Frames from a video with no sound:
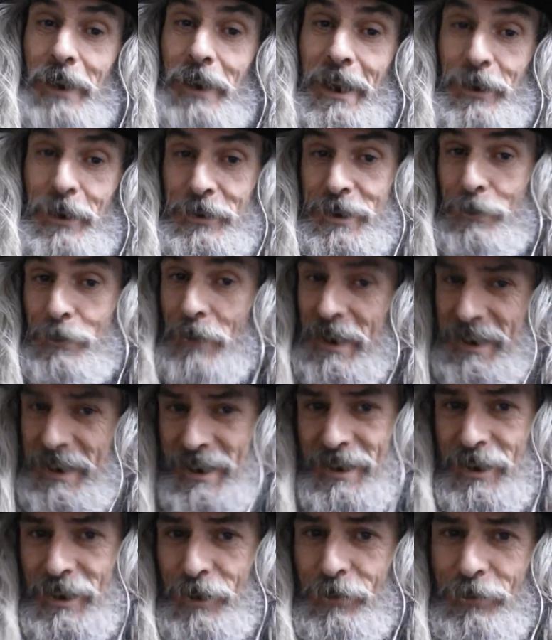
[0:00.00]
How's it
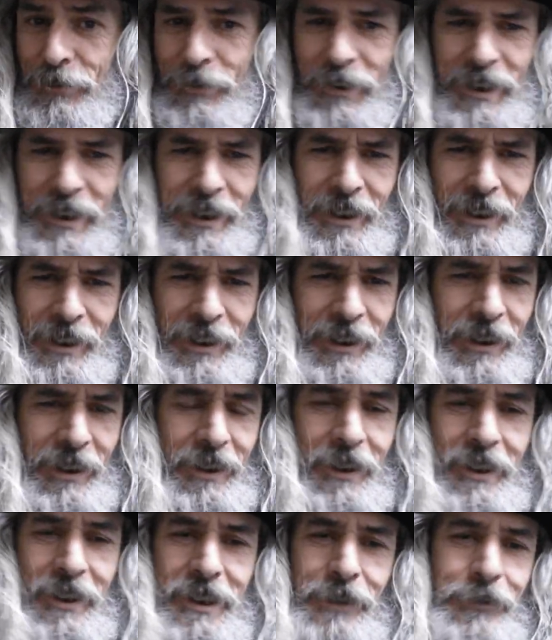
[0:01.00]
making you feel?
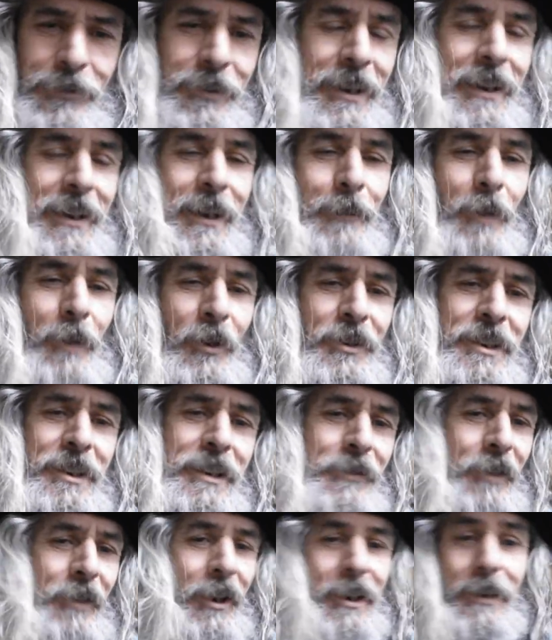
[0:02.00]
Are you feeling
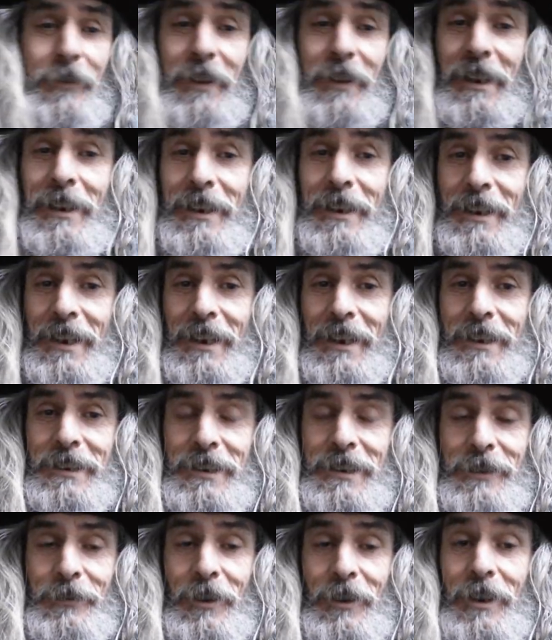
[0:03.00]
positive? Are you feeling
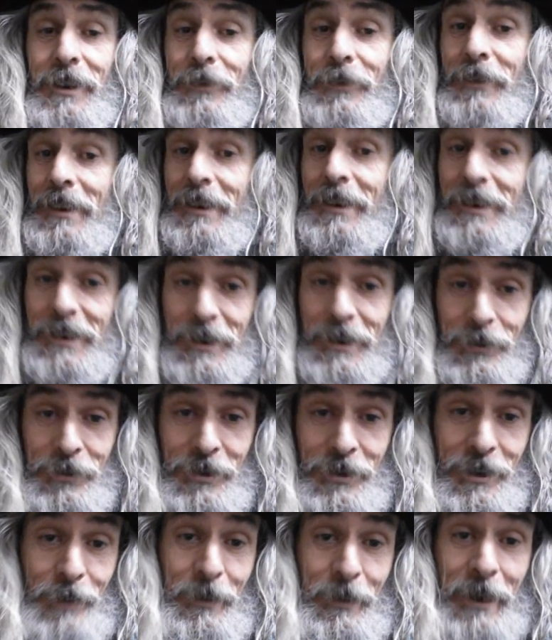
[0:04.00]
negative? Are you feeling
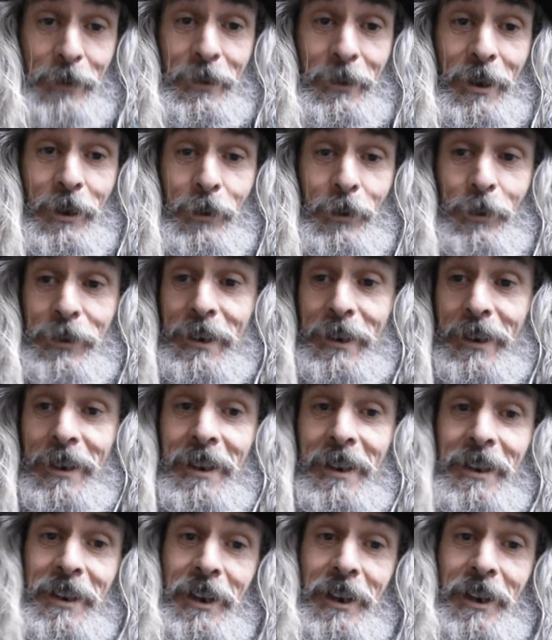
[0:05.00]
neutral about the whole thing?